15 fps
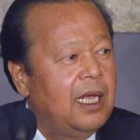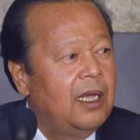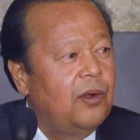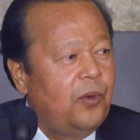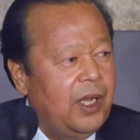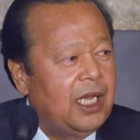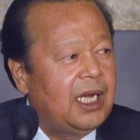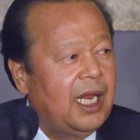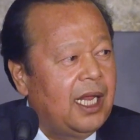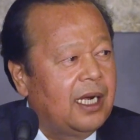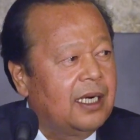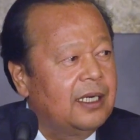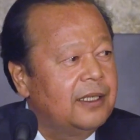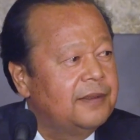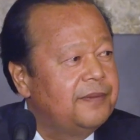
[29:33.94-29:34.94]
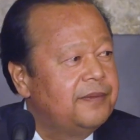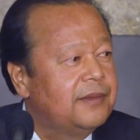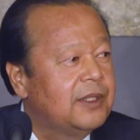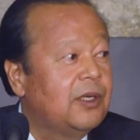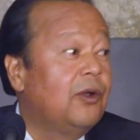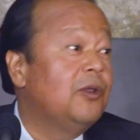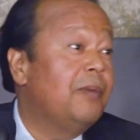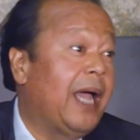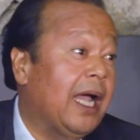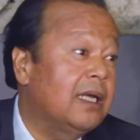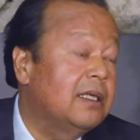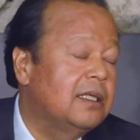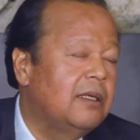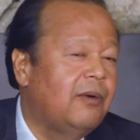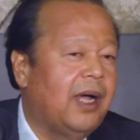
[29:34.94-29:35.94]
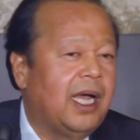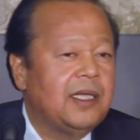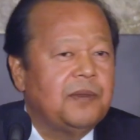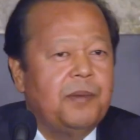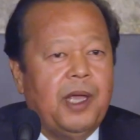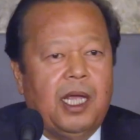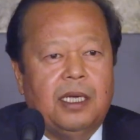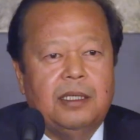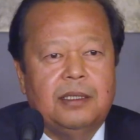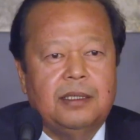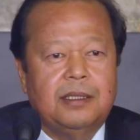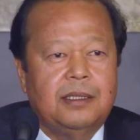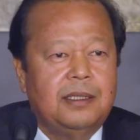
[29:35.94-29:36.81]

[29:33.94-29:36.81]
A week later, he goes back to the wise man.